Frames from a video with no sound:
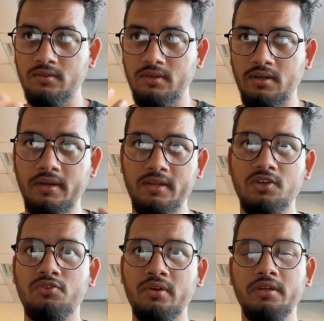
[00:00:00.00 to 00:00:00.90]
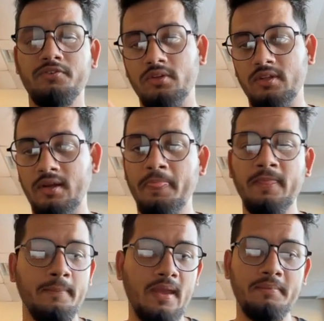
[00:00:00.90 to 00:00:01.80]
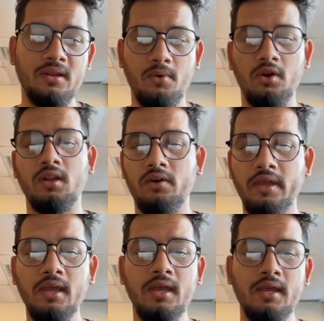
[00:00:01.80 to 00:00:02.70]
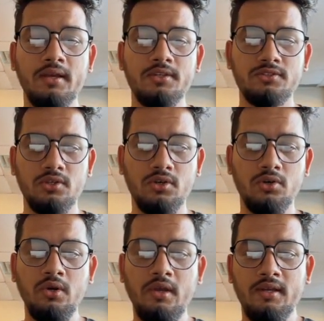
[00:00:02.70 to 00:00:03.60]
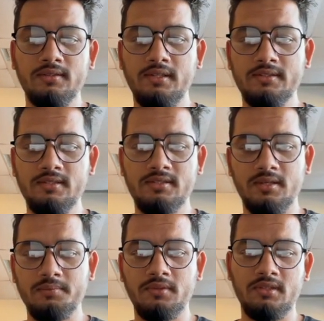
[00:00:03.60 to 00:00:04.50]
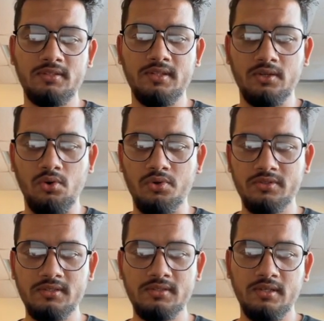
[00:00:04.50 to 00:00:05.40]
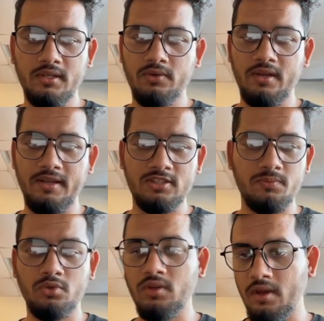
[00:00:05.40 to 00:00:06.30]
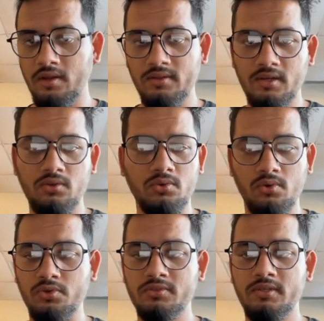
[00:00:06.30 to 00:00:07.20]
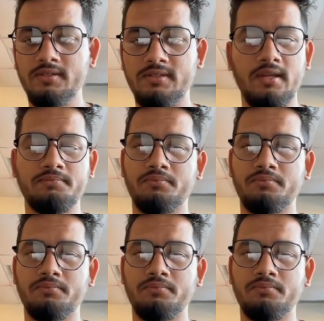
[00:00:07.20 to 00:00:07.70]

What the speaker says: it ready for the ML model. Okay, so this is the courses. You can export the courses and